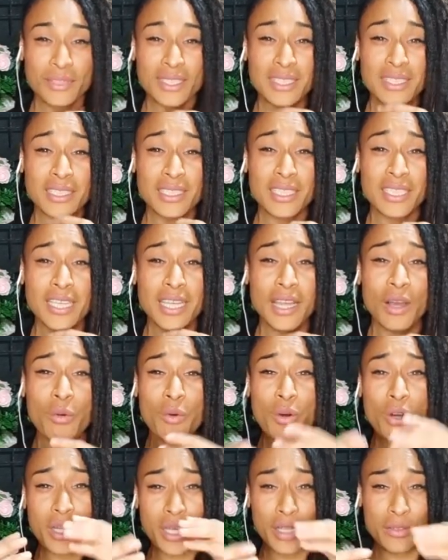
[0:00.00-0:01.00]
la
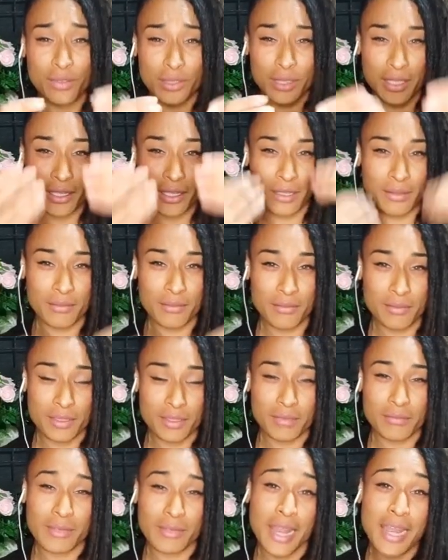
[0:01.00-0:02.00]
boca donde
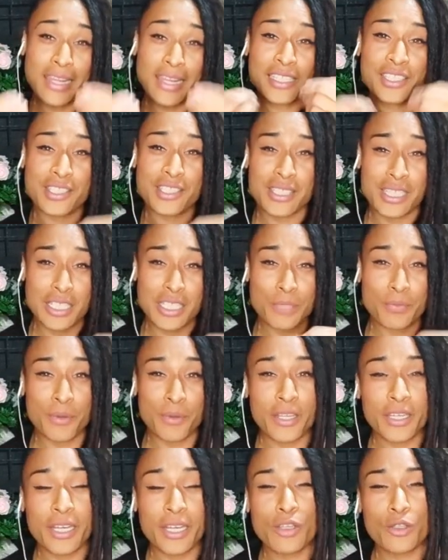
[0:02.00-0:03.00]
la leche se les puede
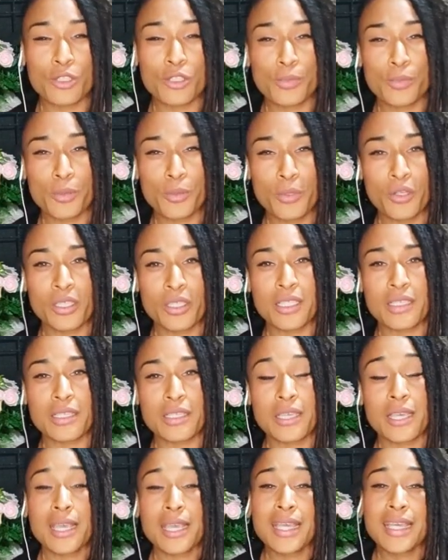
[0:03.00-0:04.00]
ir a los pulmones,
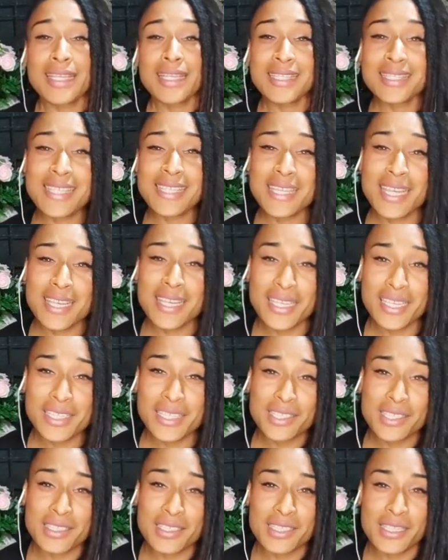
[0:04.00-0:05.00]
si la
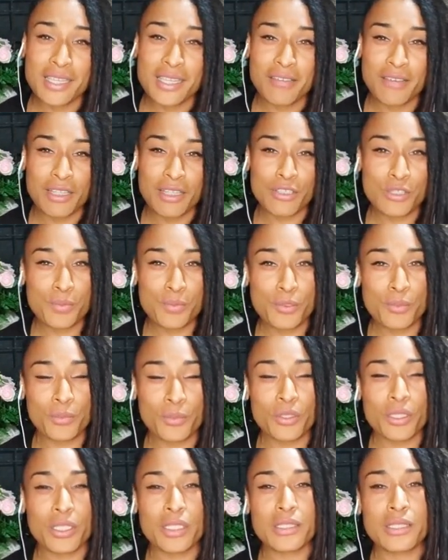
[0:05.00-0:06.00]
leche se le va a los
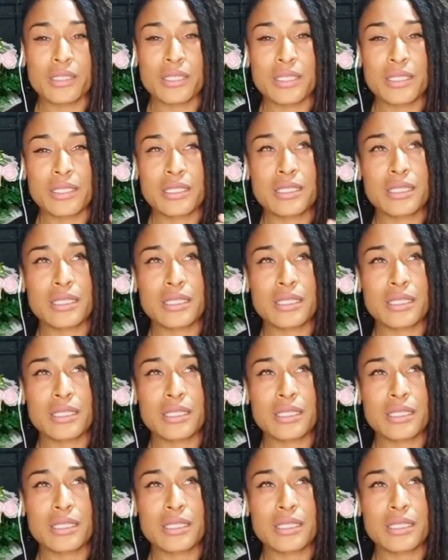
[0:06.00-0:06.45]
pulmones,